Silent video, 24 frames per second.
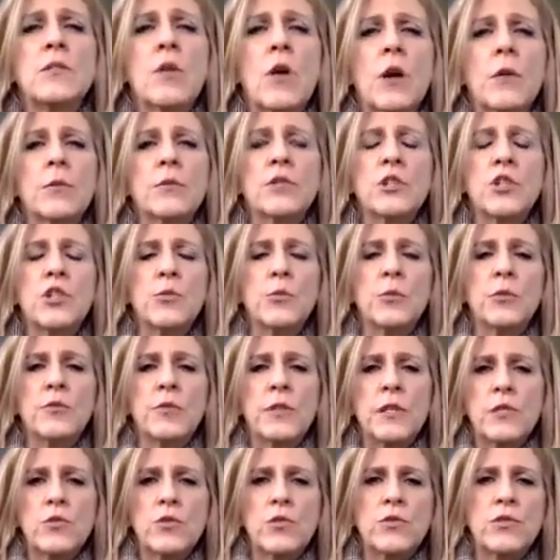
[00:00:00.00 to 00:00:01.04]
I was a human
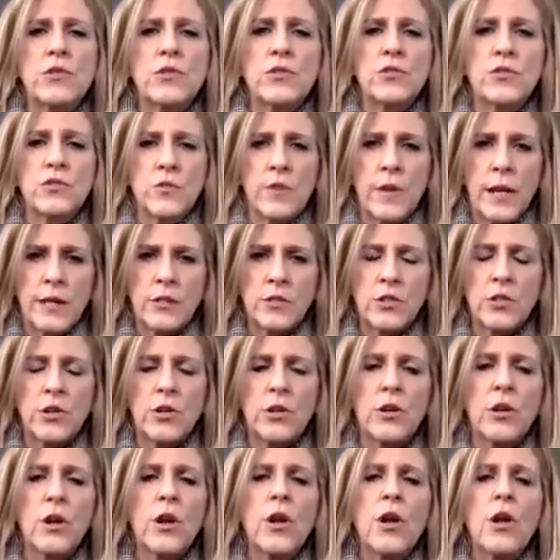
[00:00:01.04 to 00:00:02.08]
resources
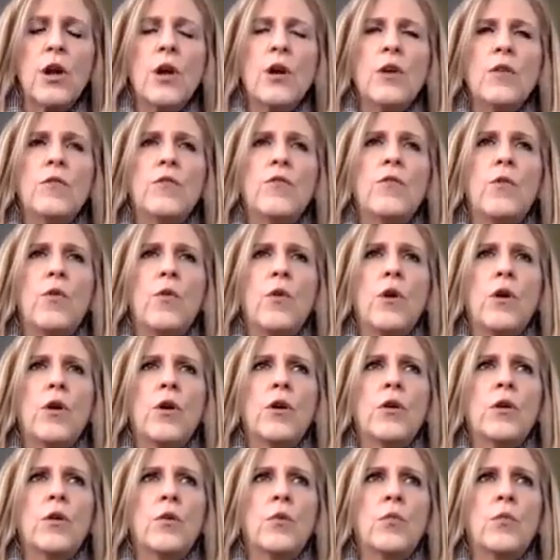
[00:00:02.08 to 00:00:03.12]
director
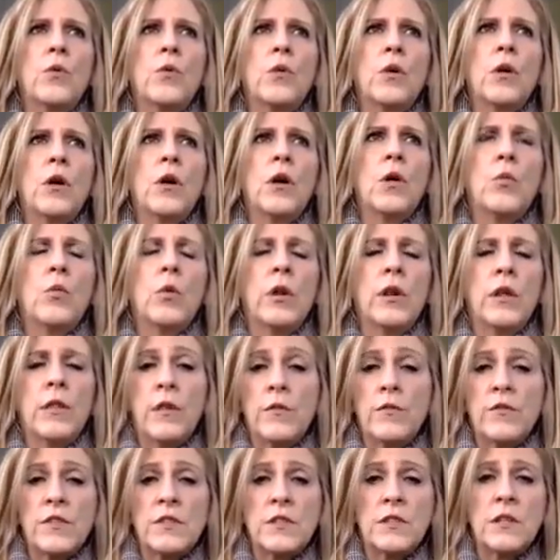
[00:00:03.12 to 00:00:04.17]
for one of their
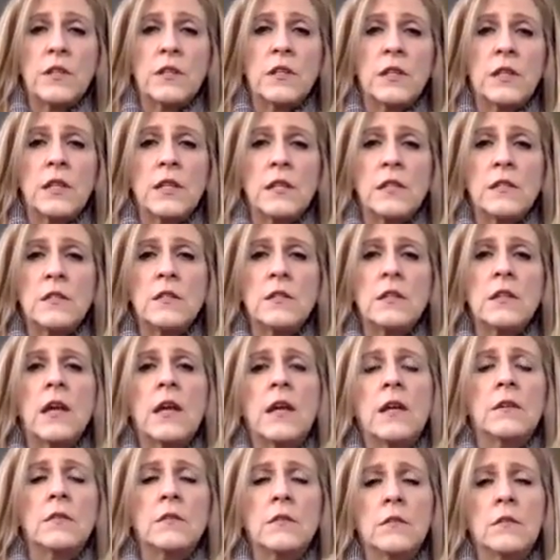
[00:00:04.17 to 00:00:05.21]
facilities
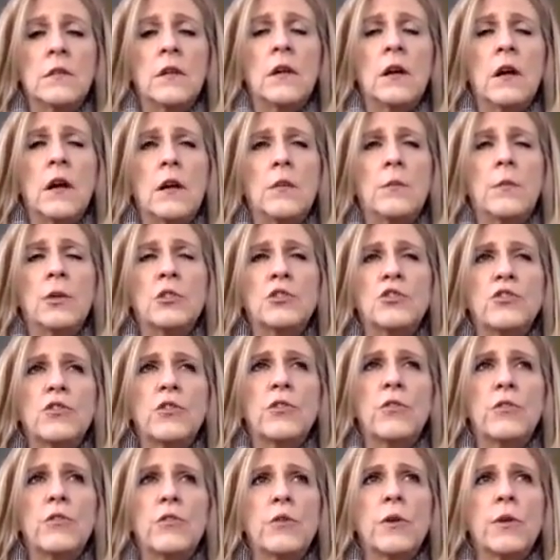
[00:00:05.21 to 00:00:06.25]
and a bunch of
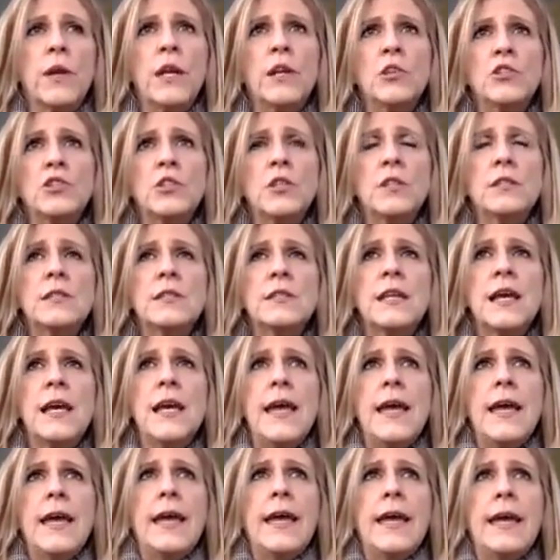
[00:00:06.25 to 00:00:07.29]
their locations.
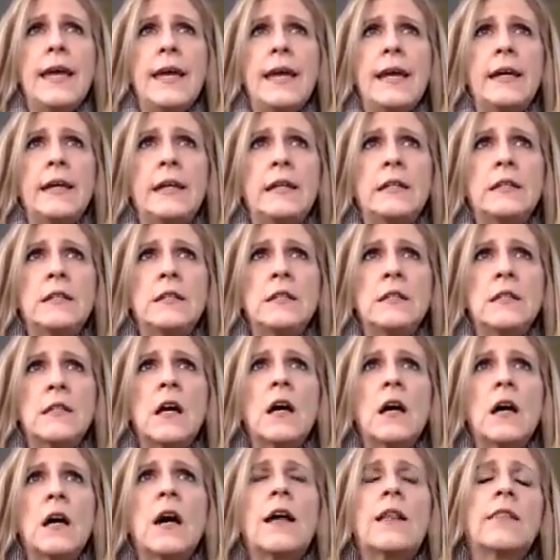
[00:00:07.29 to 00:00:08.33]
And
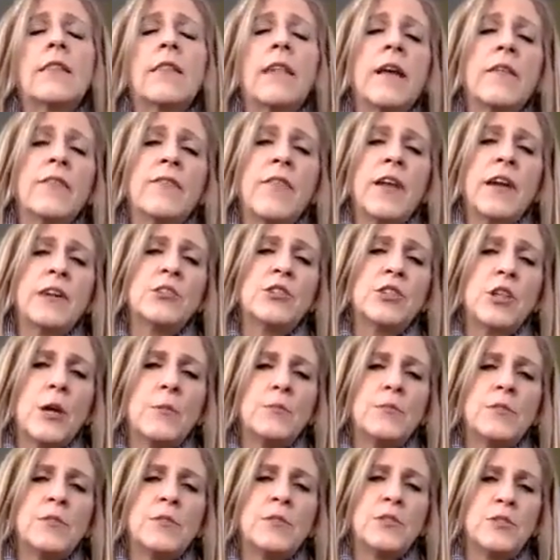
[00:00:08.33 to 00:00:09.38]
I left that job
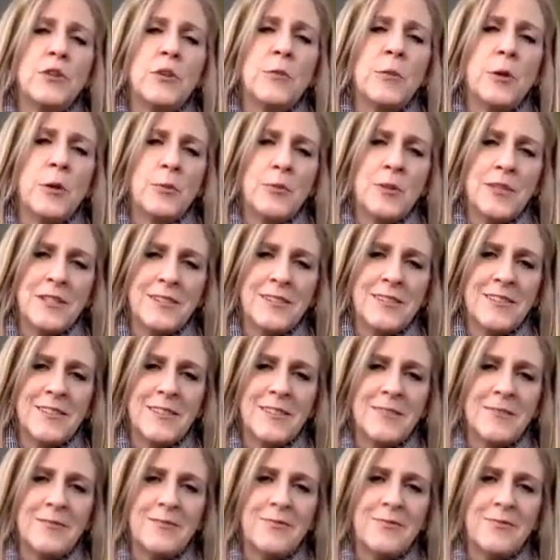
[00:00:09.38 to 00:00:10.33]
to start my own business.